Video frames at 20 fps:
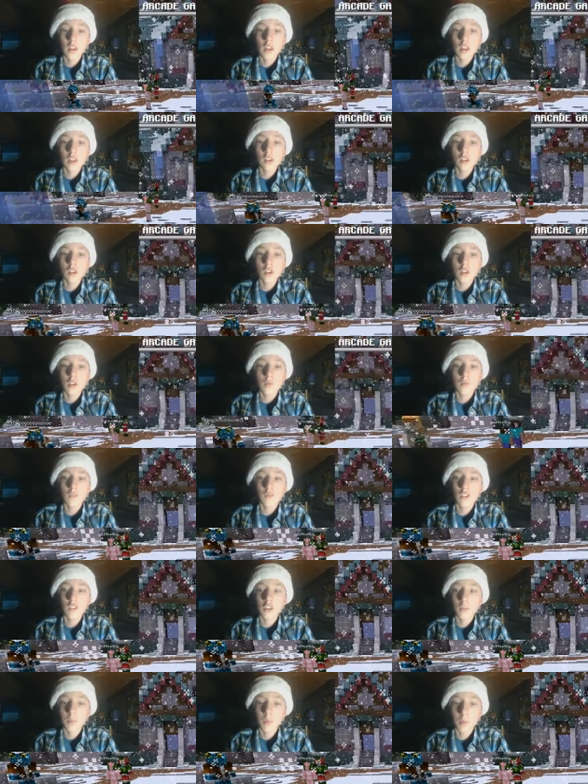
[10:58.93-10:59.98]
And it's
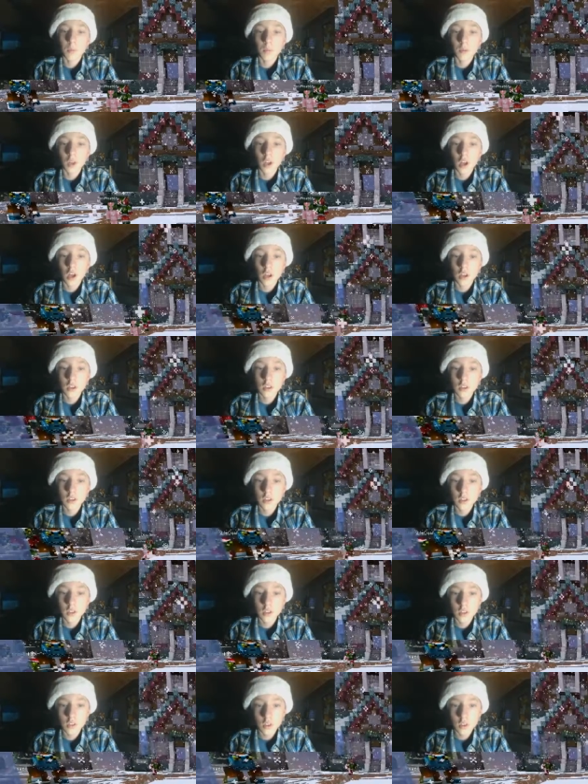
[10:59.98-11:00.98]
invisible blocks.